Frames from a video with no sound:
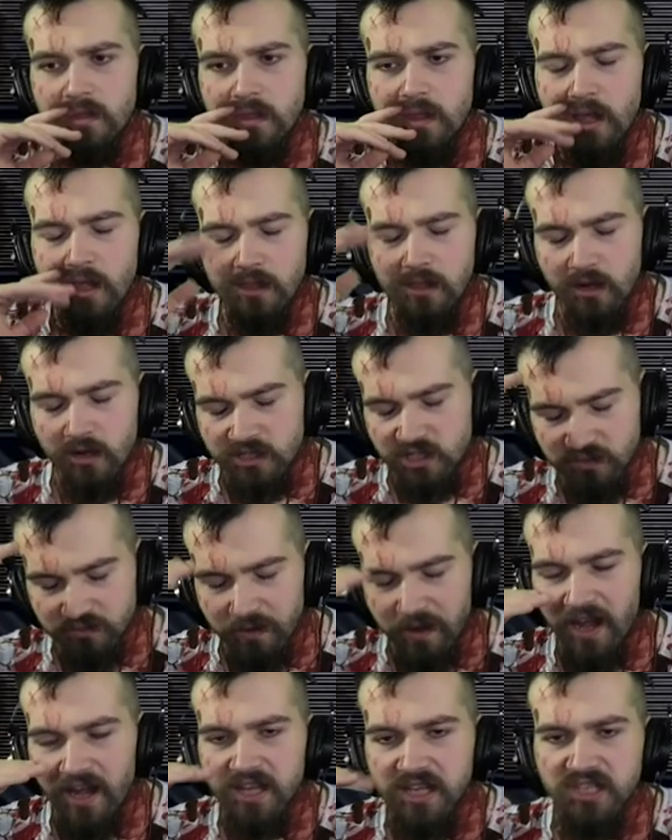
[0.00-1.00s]
it turns
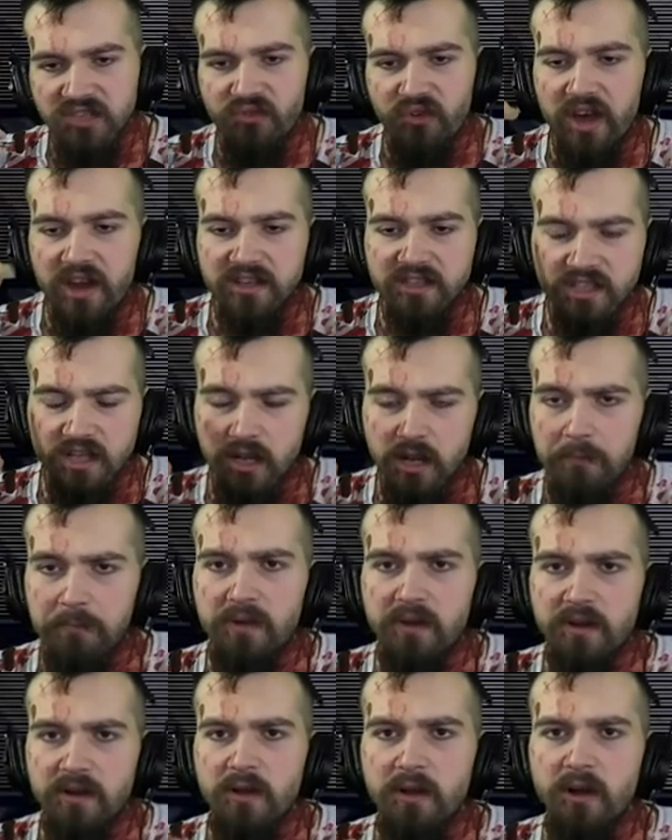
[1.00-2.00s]
back as far as the
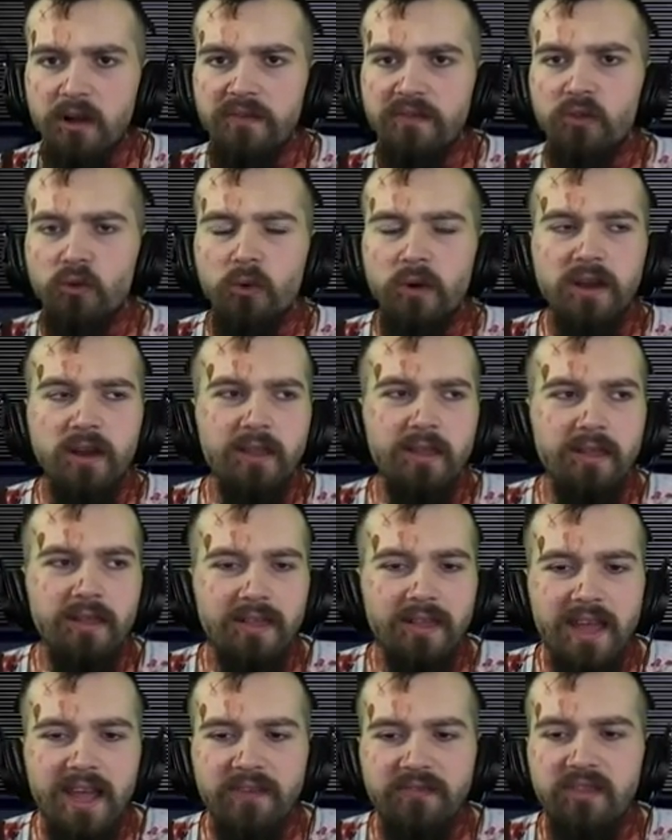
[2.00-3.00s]
number of the one on the
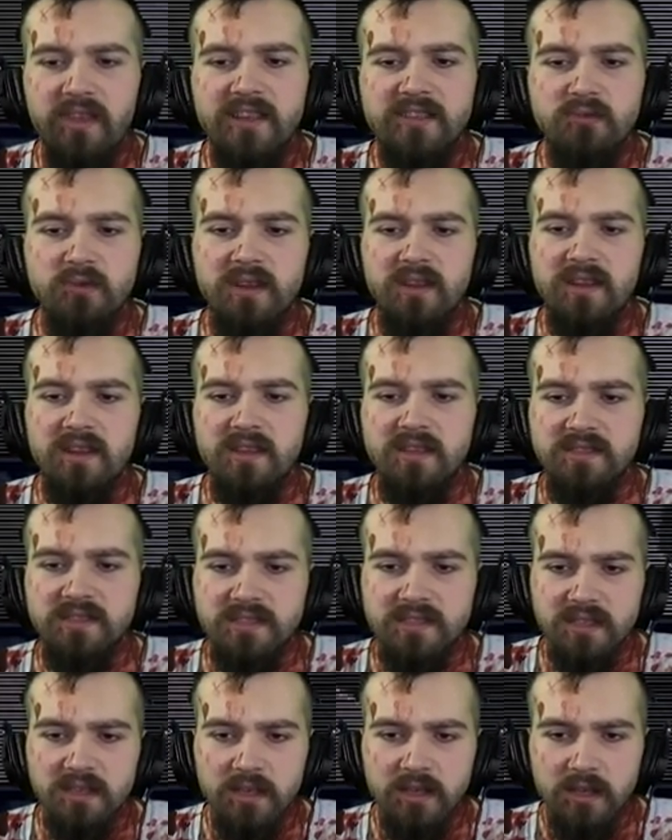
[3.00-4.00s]
left. That's what it
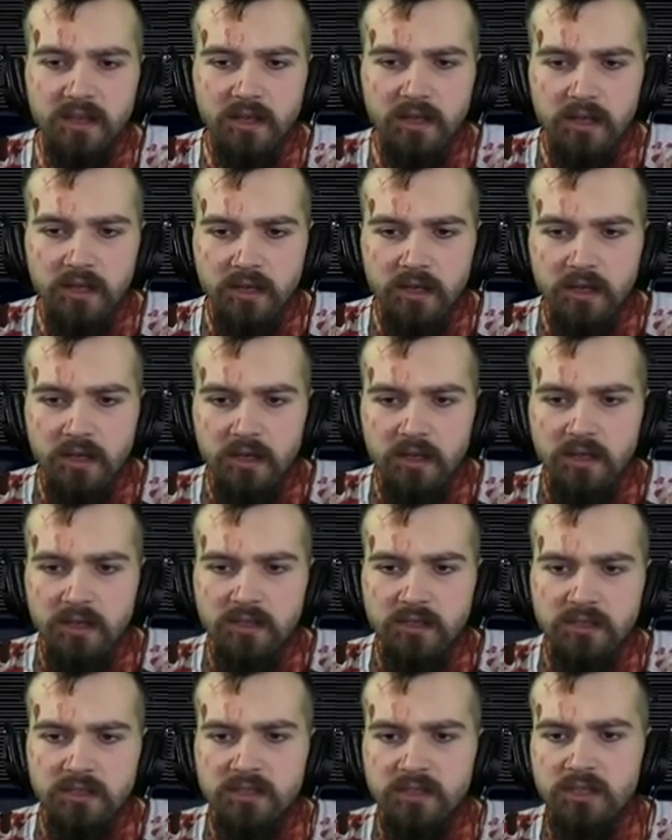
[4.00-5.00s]
is.
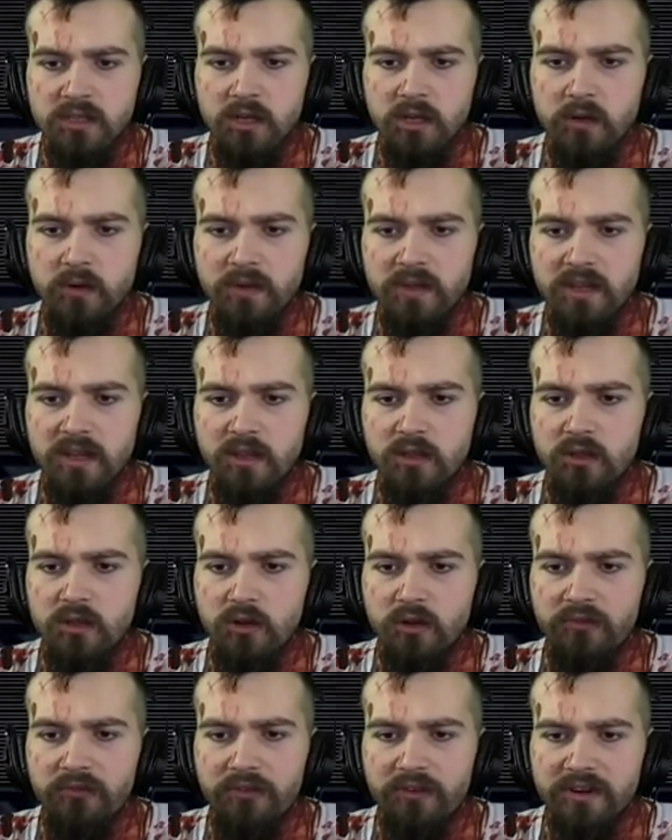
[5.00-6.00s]
So we need to
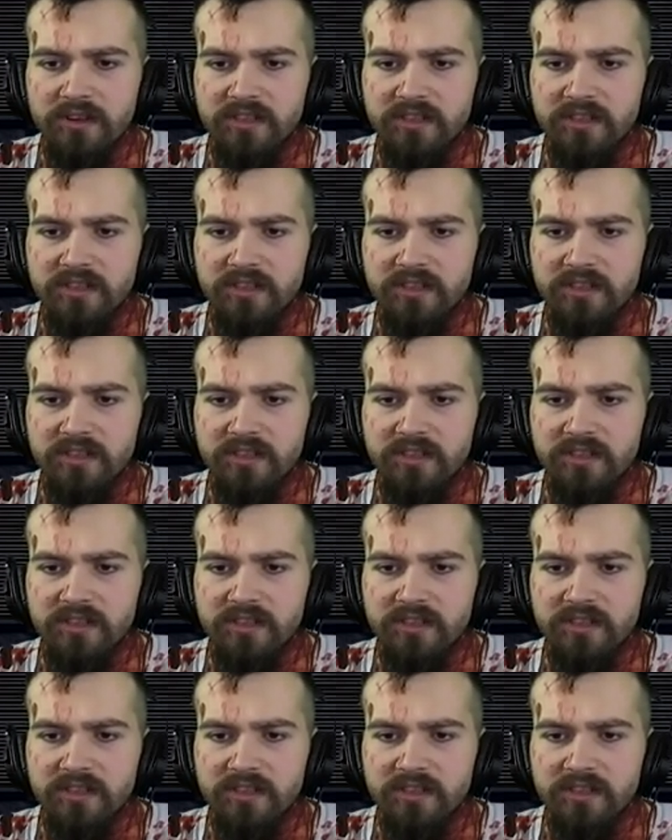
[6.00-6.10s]
go for